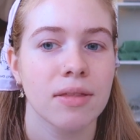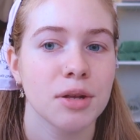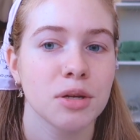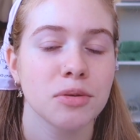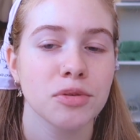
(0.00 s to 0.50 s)

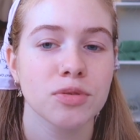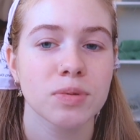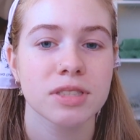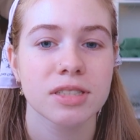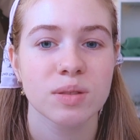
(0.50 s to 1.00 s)
The news
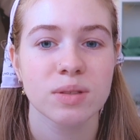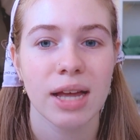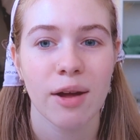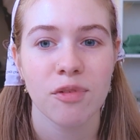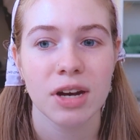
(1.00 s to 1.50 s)
was
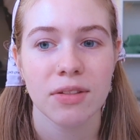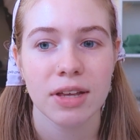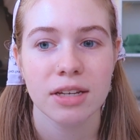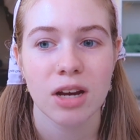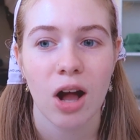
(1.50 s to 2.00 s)

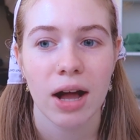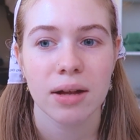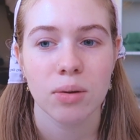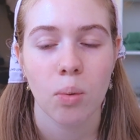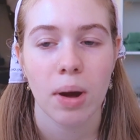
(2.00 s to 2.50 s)
definitely
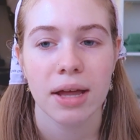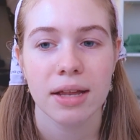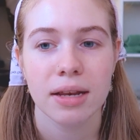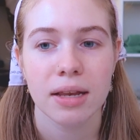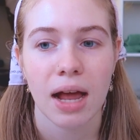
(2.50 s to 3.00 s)
not
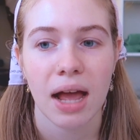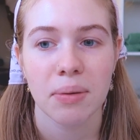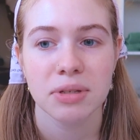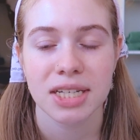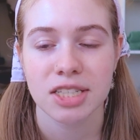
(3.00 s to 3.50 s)
what I
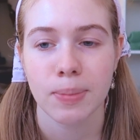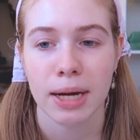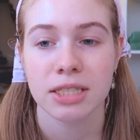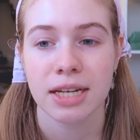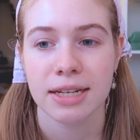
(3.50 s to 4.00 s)
was
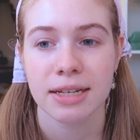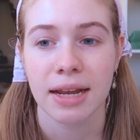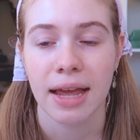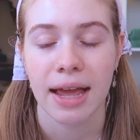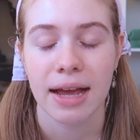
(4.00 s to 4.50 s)

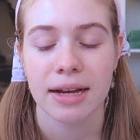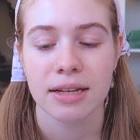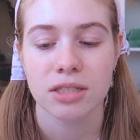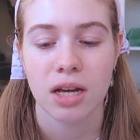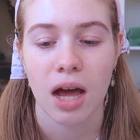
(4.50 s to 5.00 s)
expecting,
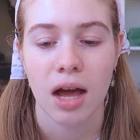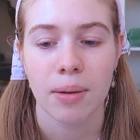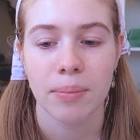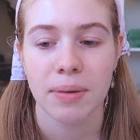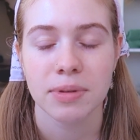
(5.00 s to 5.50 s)
and
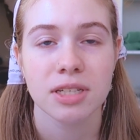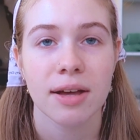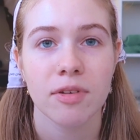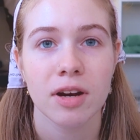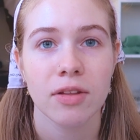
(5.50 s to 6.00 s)
it was
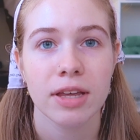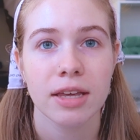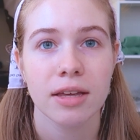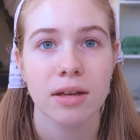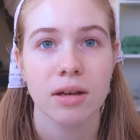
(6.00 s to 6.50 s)

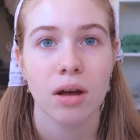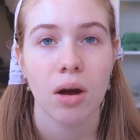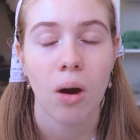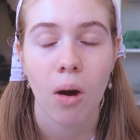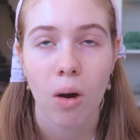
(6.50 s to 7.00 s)
definitely
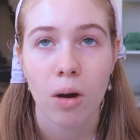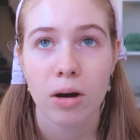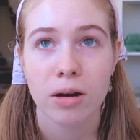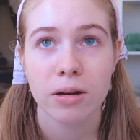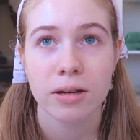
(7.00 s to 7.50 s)

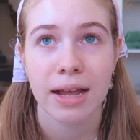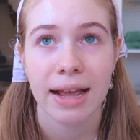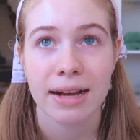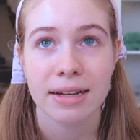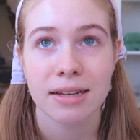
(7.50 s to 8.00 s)
hard,
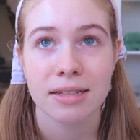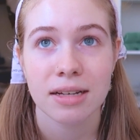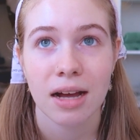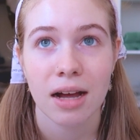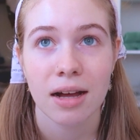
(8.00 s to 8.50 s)
and
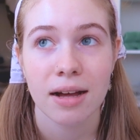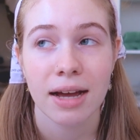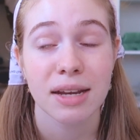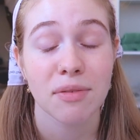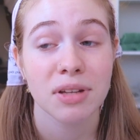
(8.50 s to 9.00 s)

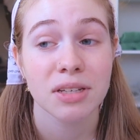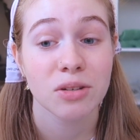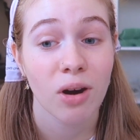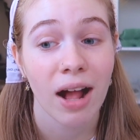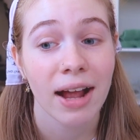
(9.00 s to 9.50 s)
I definitely
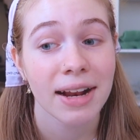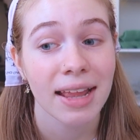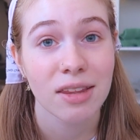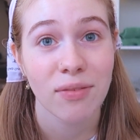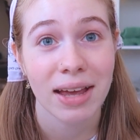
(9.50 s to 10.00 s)
cried
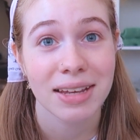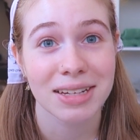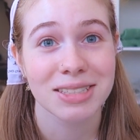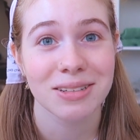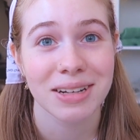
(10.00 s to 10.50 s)
at the vet
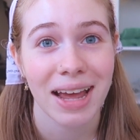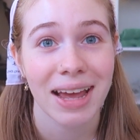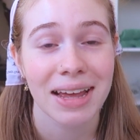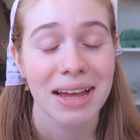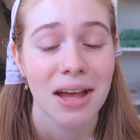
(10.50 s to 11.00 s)

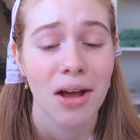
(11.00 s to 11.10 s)
yesterday,